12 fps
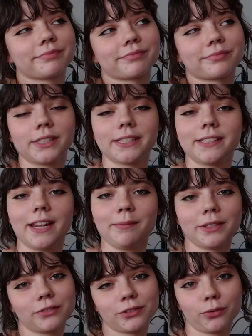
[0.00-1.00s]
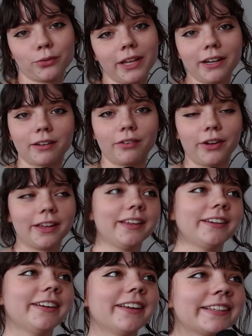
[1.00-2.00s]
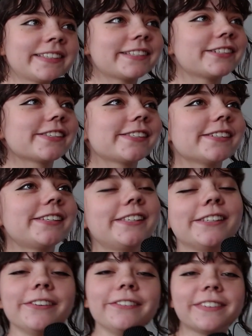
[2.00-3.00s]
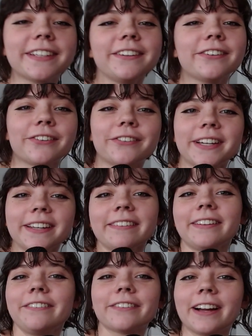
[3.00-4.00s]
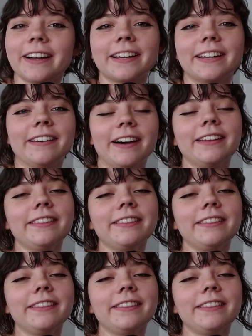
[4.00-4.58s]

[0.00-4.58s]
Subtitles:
let's name it Tornado. And it's just a cute little, quaint little ride.